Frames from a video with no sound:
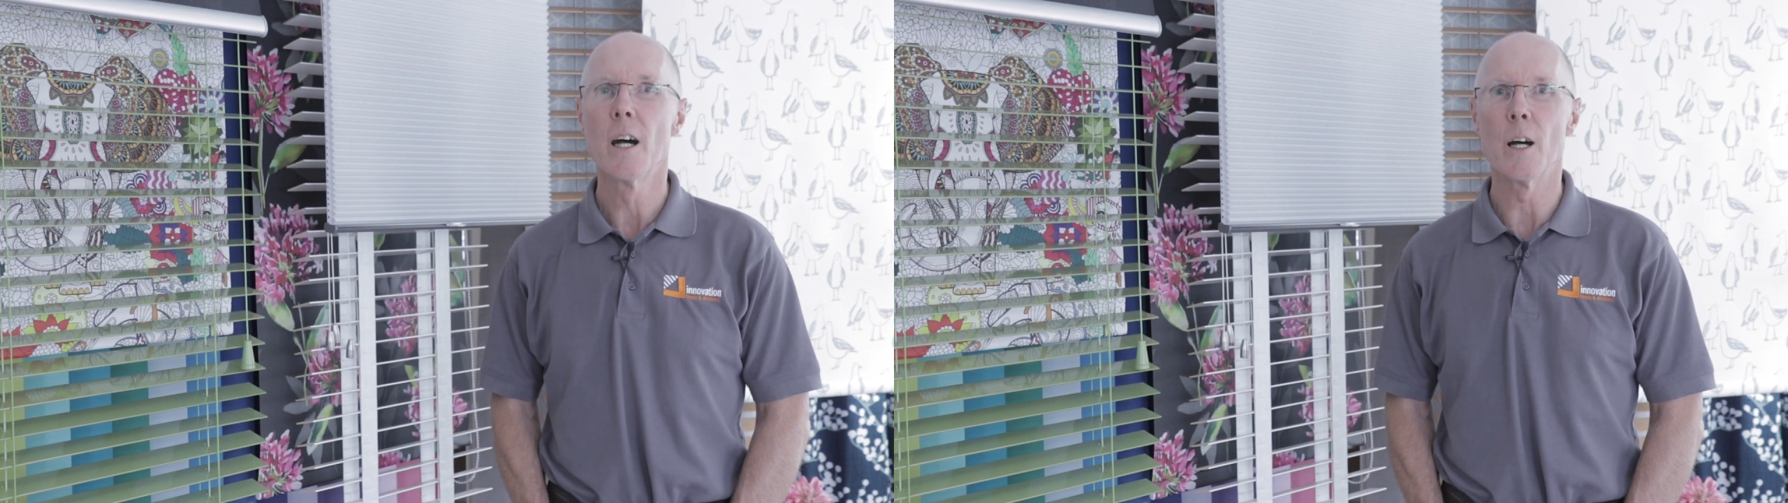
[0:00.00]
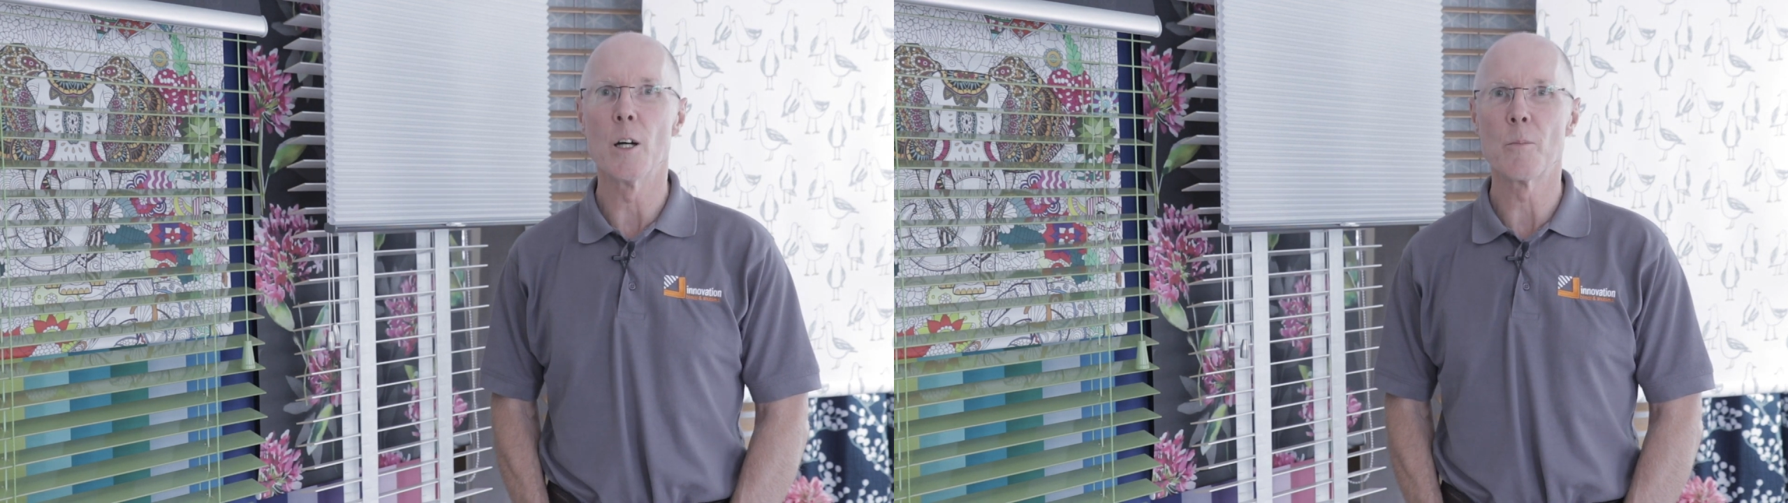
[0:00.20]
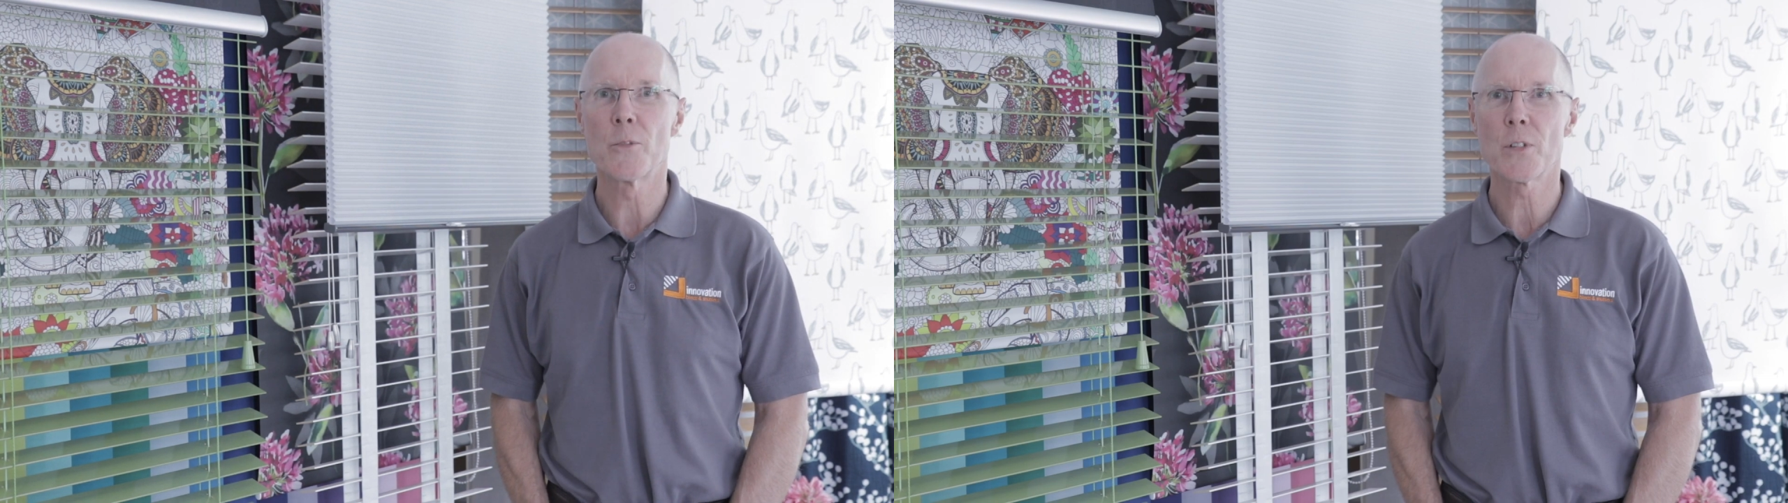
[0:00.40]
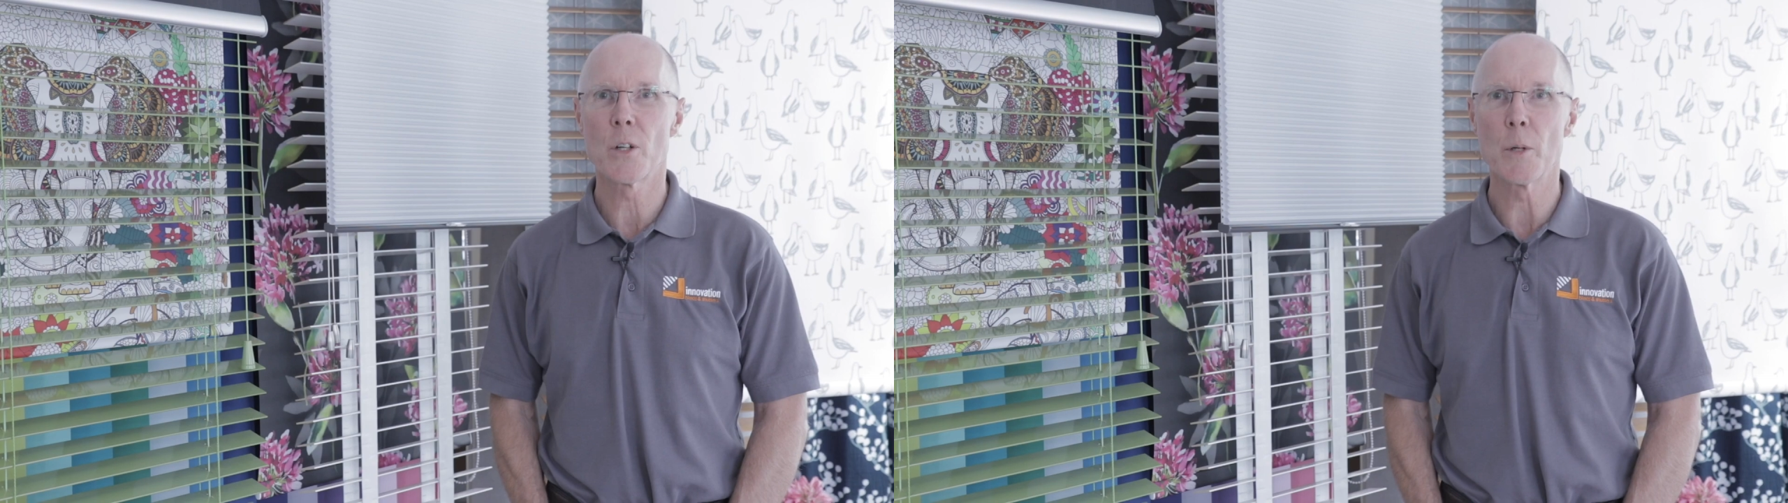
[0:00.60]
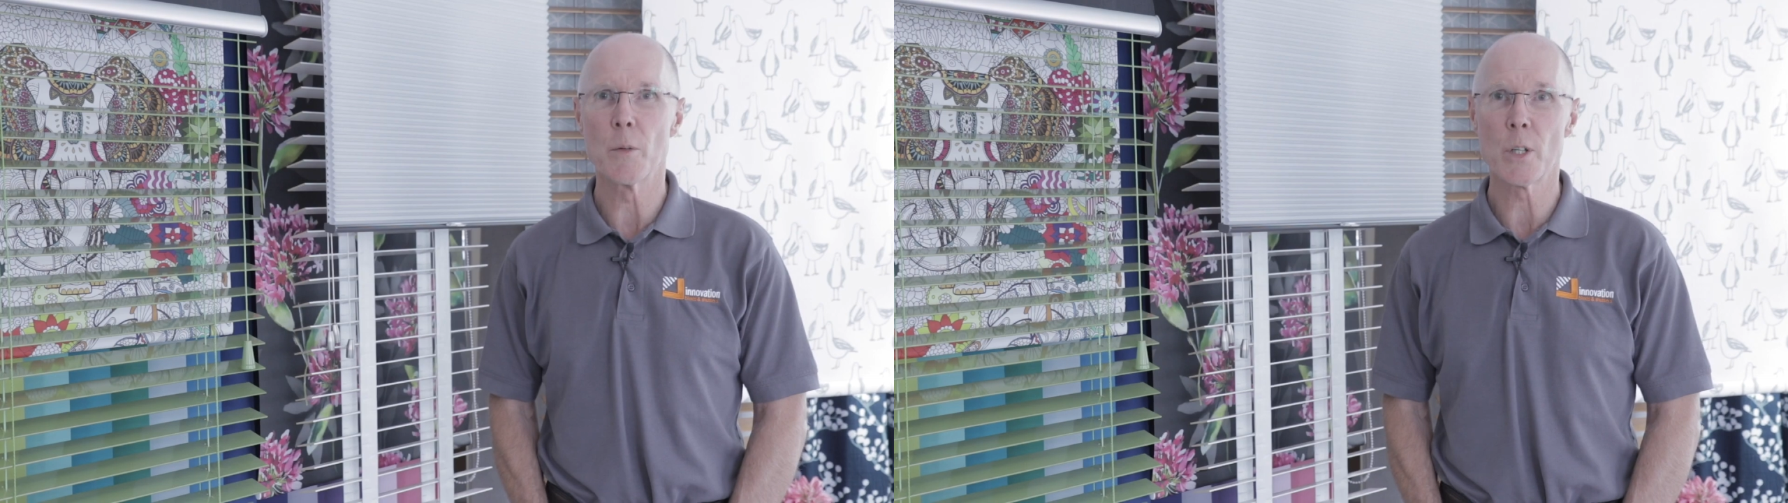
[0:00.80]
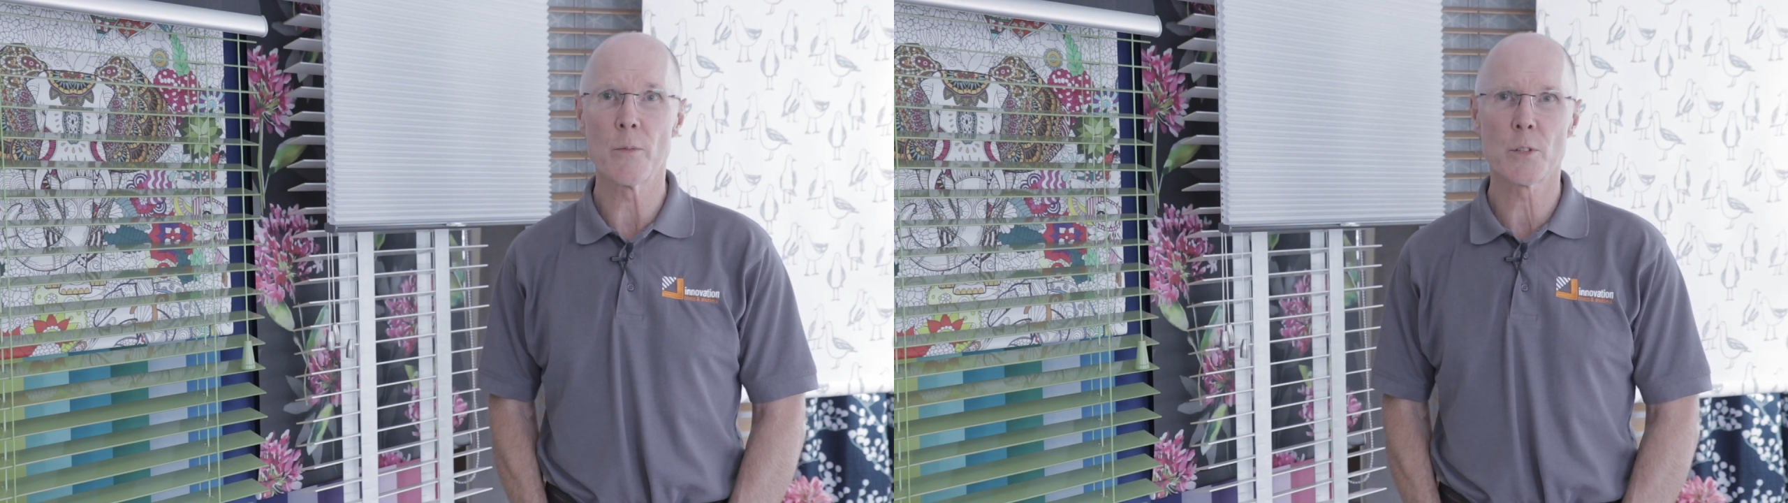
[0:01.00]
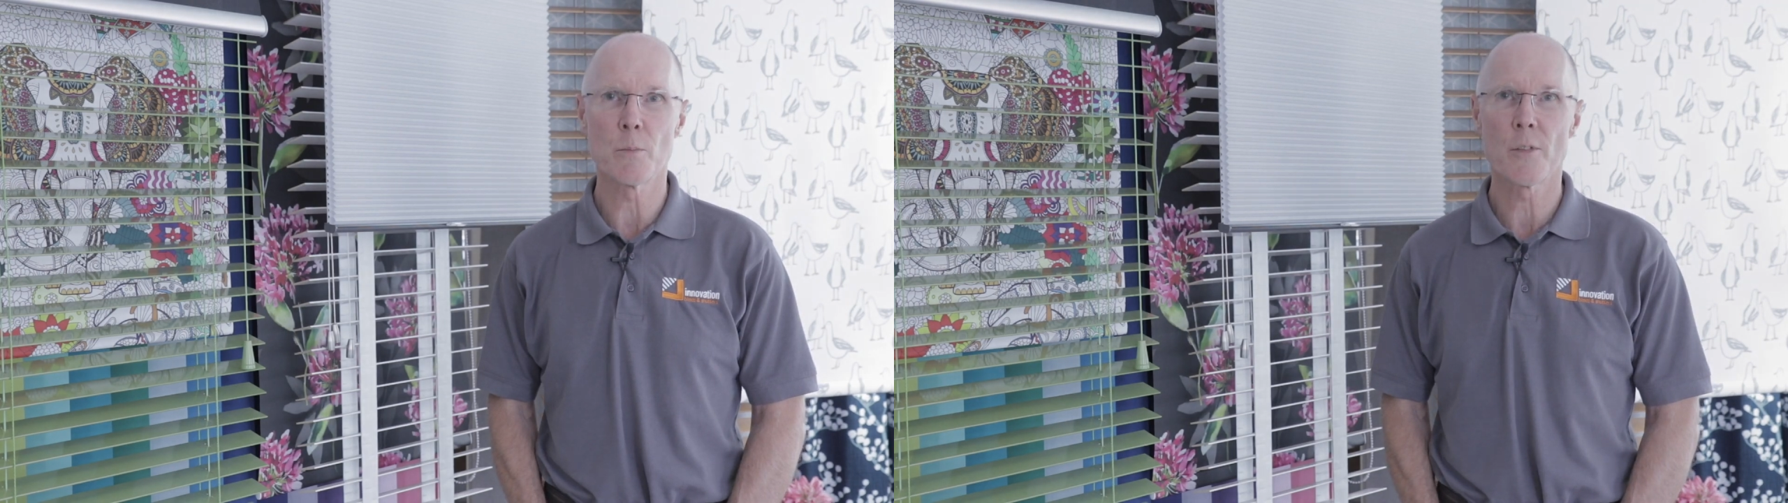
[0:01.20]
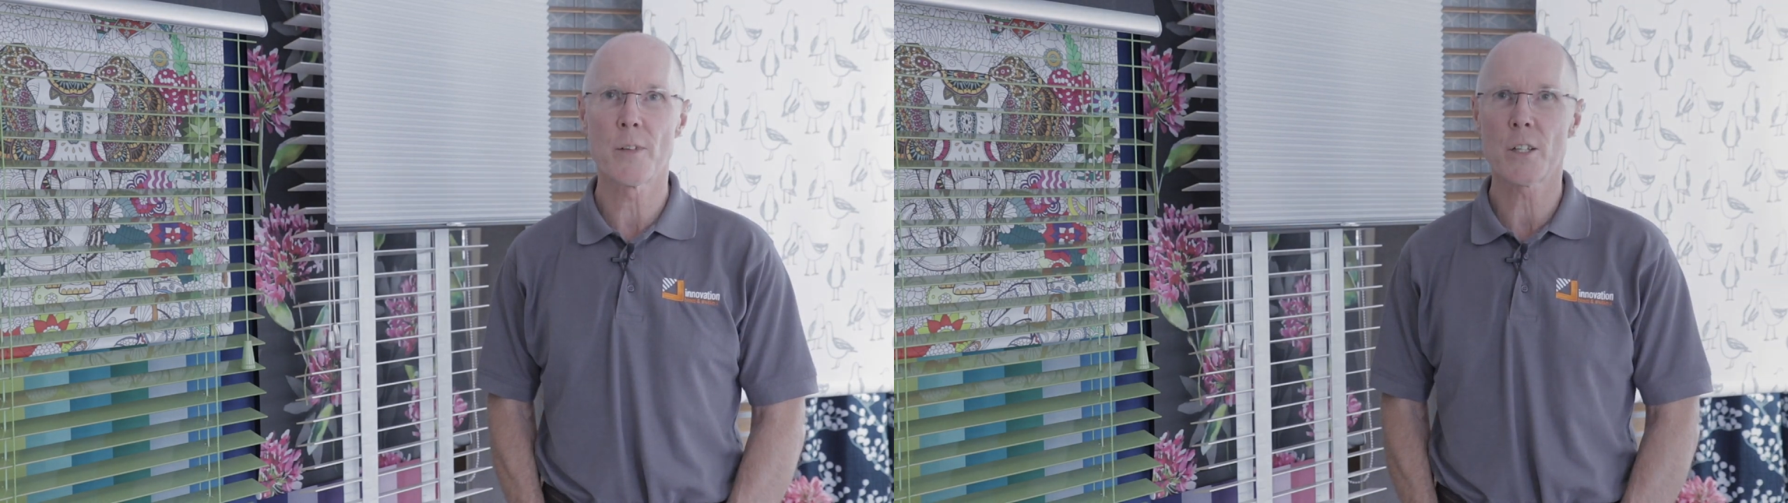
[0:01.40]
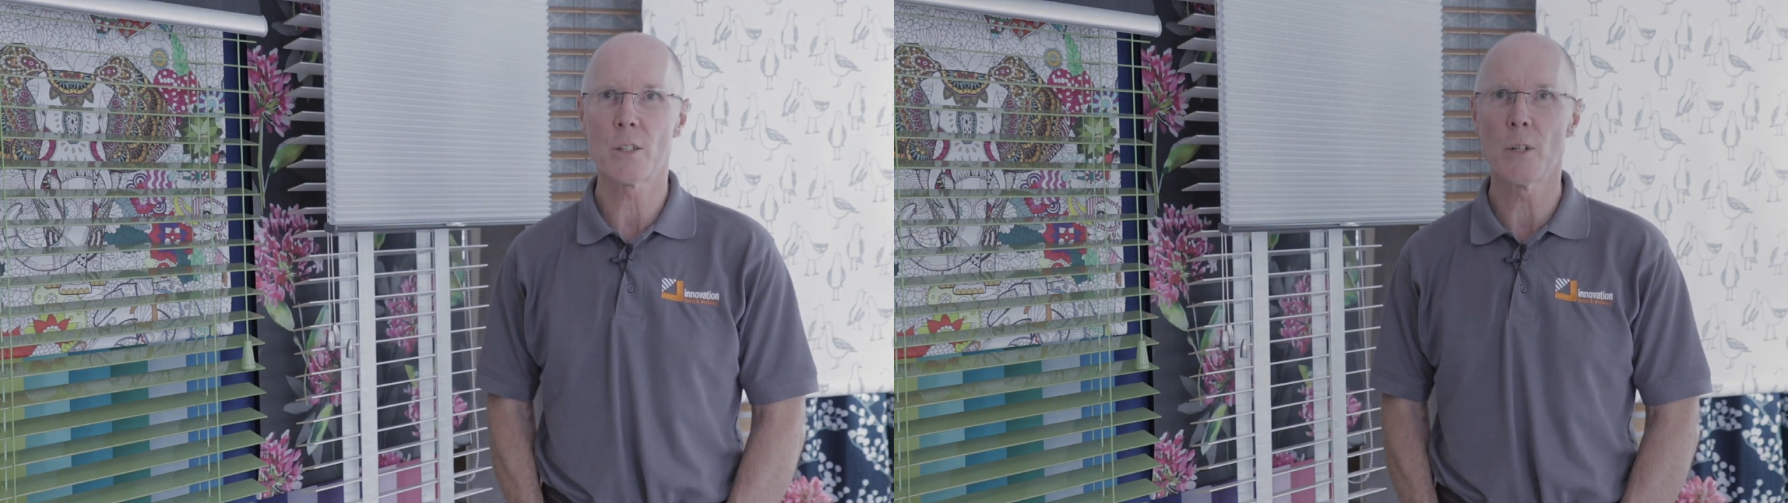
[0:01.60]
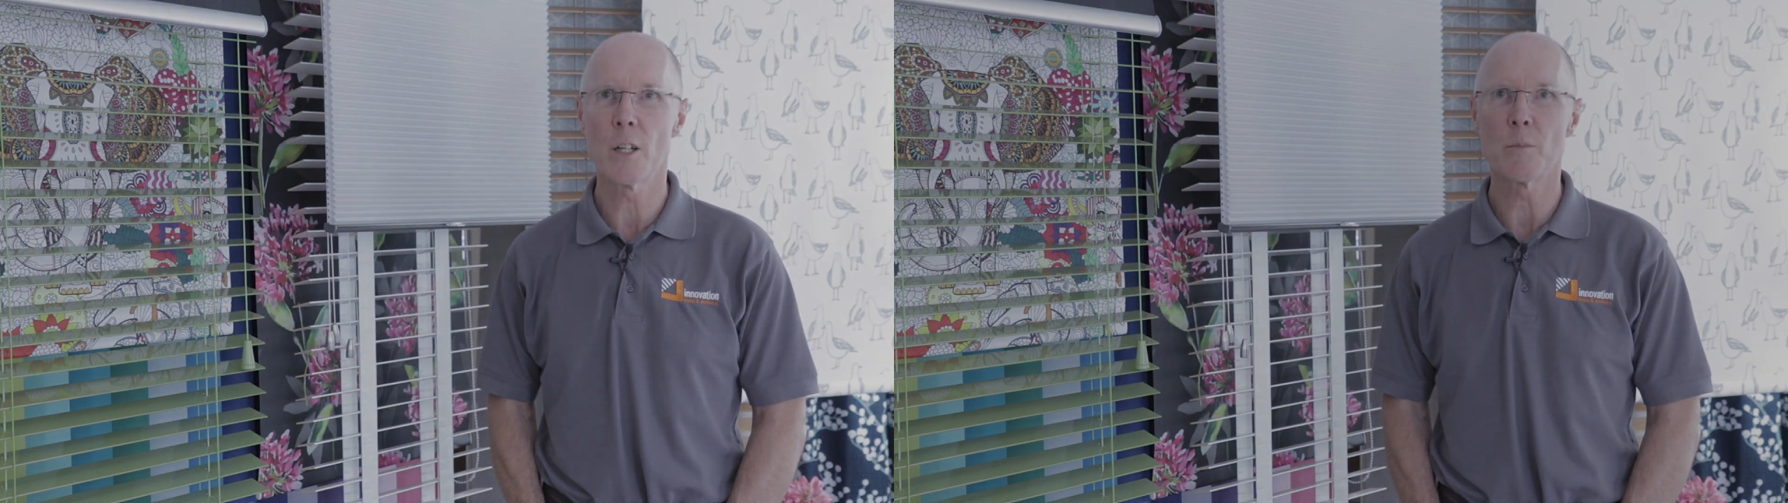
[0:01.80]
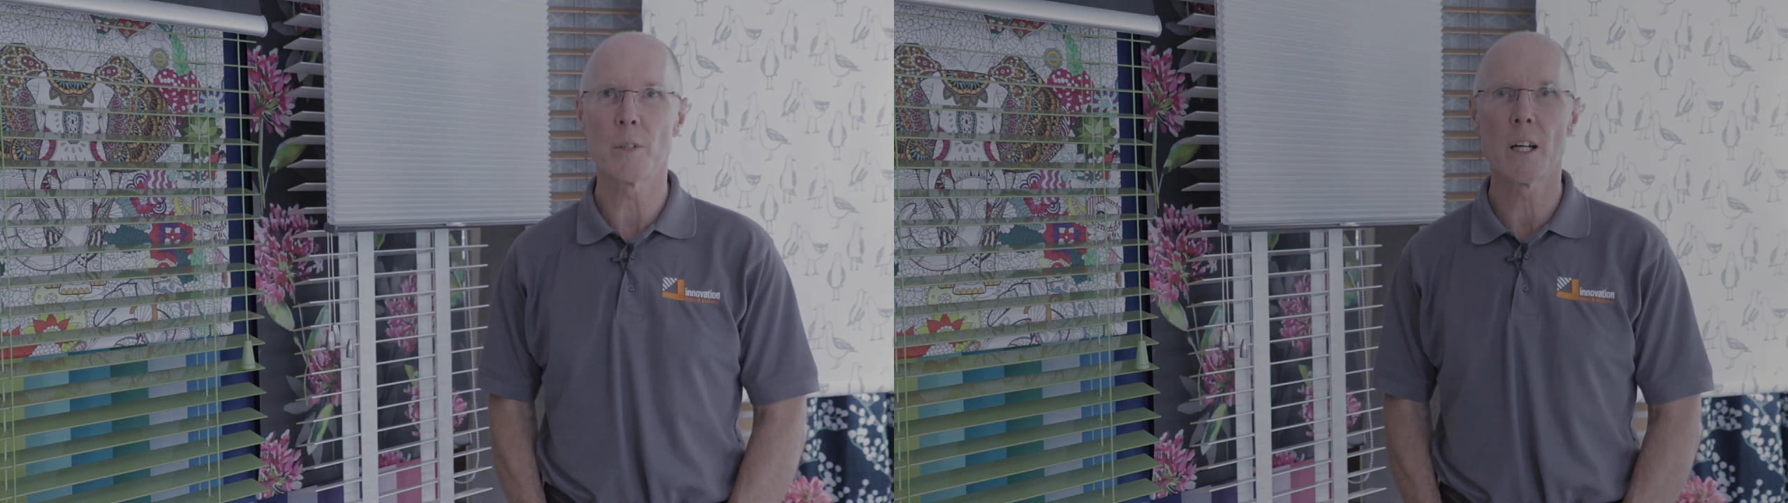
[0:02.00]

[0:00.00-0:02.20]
Um, so we were looking for some professional help,